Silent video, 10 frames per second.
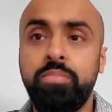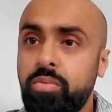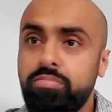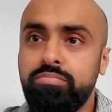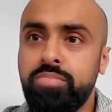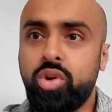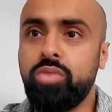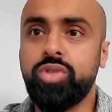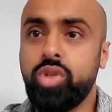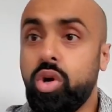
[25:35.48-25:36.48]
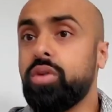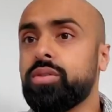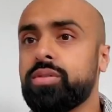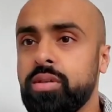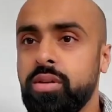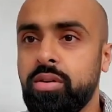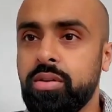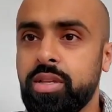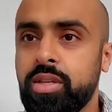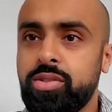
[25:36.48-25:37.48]
child becomes yours.
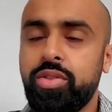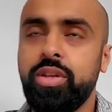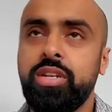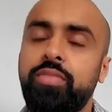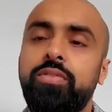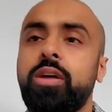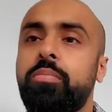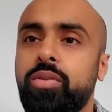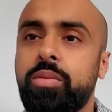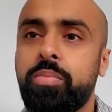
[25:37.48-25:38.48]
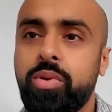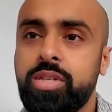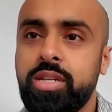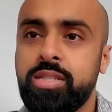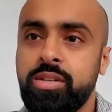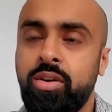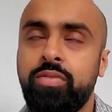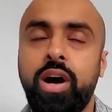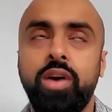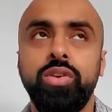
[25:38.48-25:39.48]
There's nothing different about the process
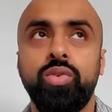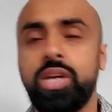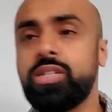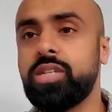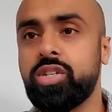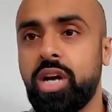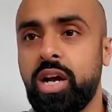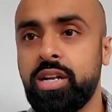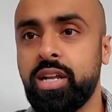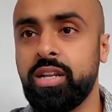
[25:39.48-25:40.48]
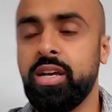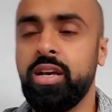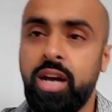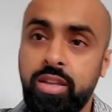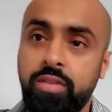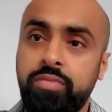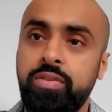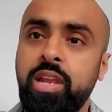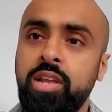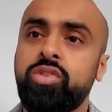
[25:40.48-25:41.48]
of how you raise that child and the
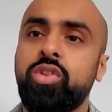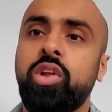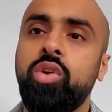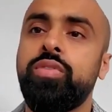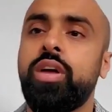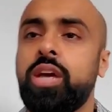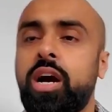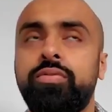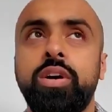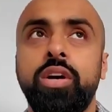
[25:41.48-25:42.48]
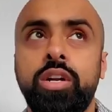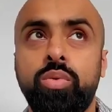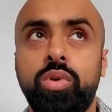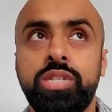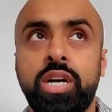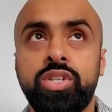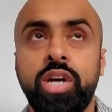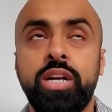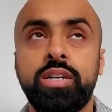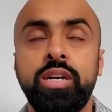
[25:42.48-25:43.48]
feelings of the love that you have towards
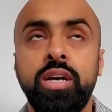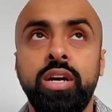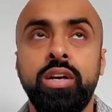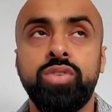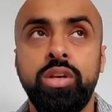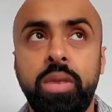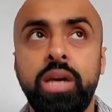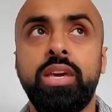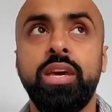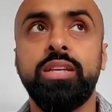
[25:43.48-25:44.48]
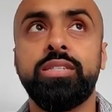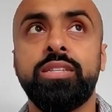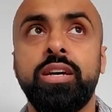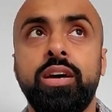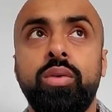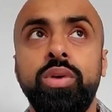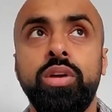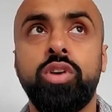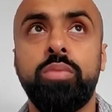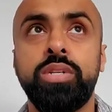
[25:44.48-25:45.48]
that child. So in my case,
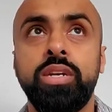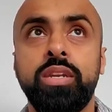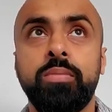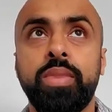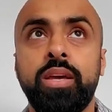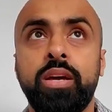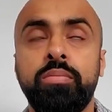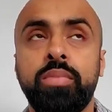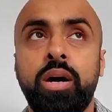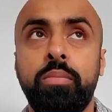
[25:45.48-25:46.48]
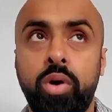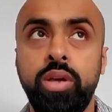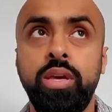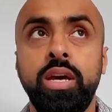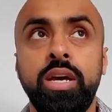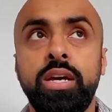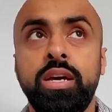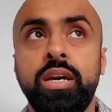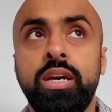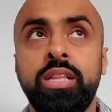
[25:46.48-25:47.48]
we adopted a boy
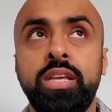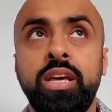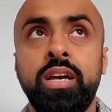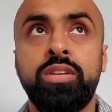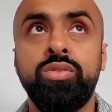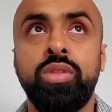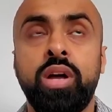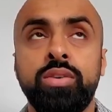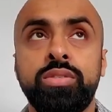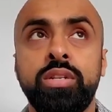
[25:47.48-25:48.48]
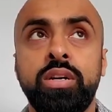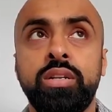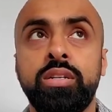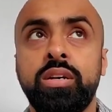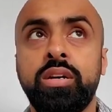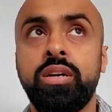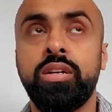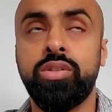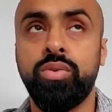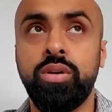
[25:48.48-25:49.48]
in the year
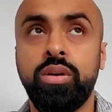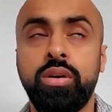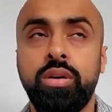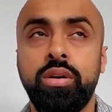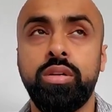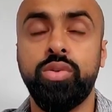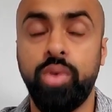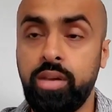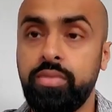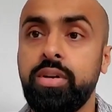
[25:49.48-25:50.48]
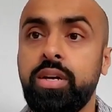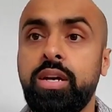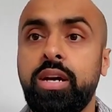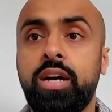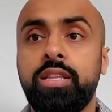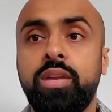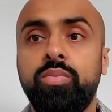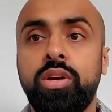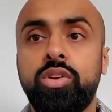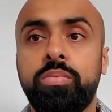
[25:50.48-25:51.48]
2012, and
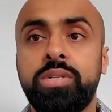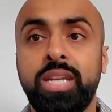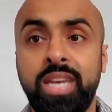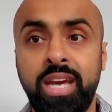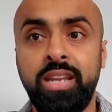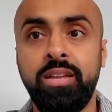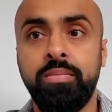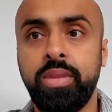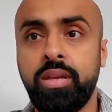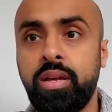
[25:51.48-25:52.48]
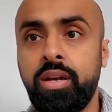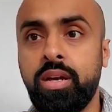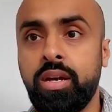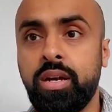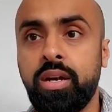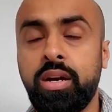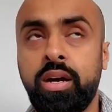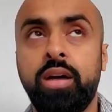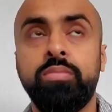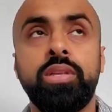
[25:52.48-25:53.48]
then we adopted again,
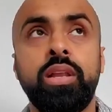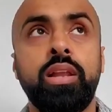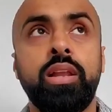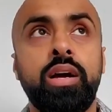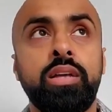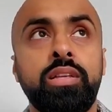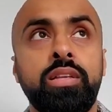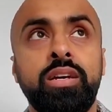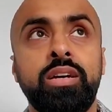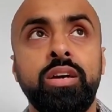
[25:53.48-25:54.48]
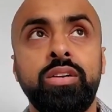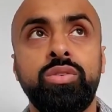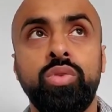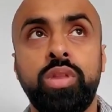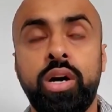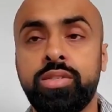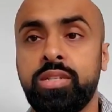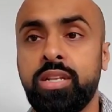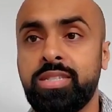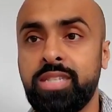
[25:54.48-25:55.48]
alhamdulillah, in the year
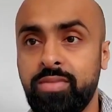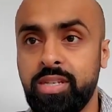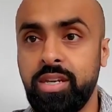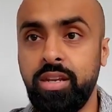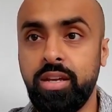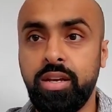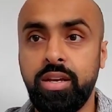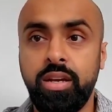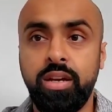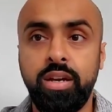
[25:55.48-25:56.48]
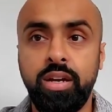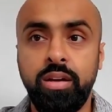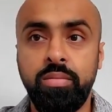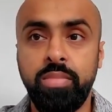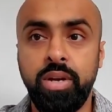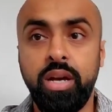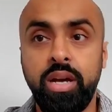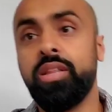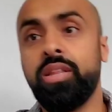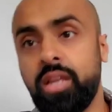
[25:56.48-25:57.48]
2017. And
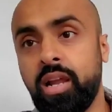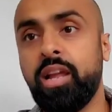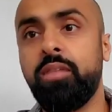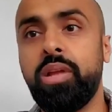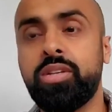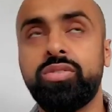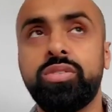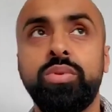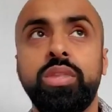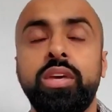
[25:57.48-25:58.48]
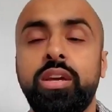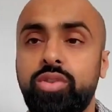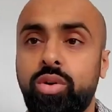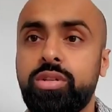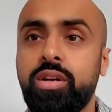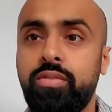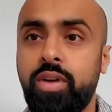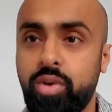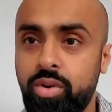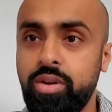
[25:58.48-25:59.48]
then God blessed us with a daughter
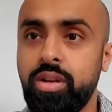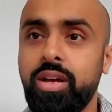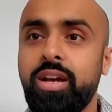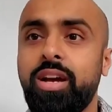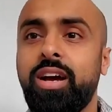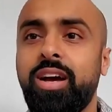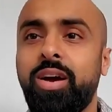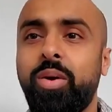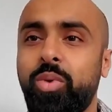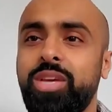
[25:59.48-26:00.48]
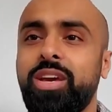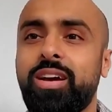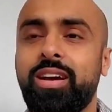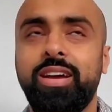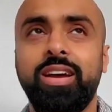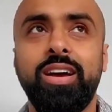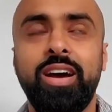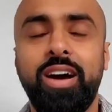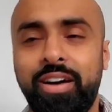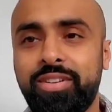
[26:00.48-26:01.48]
of our own 1 year
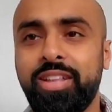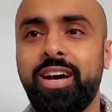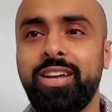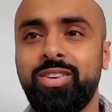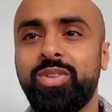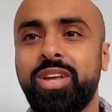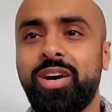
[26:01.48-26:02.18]
after that in